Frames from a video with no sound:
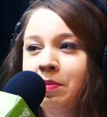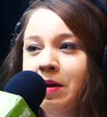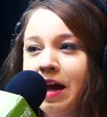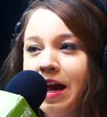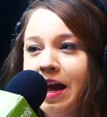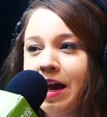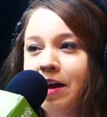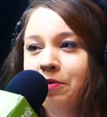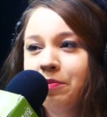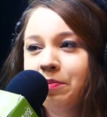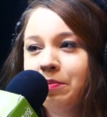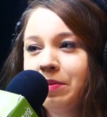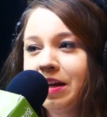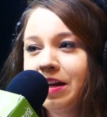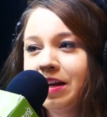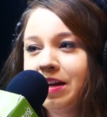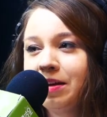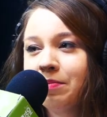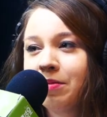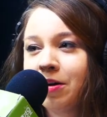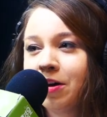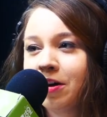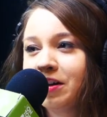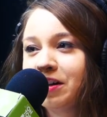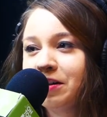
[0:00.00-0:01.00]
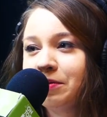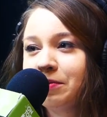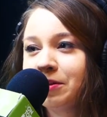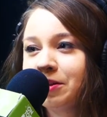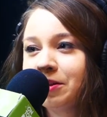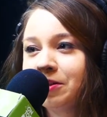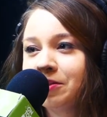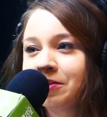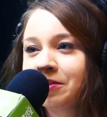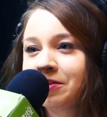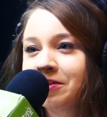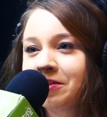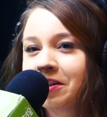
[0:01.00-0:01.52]
many
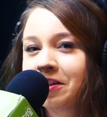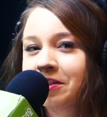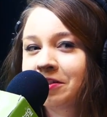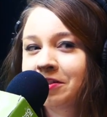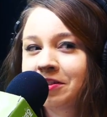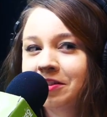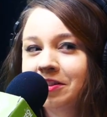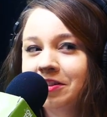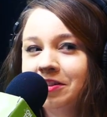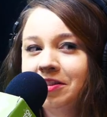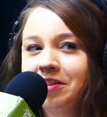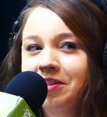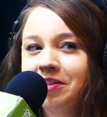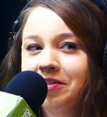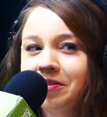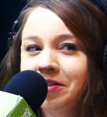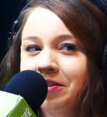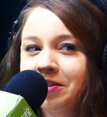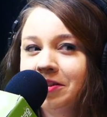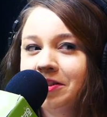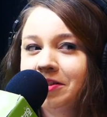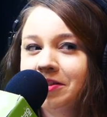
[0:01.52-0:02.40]
bodybuilders are actually doing this?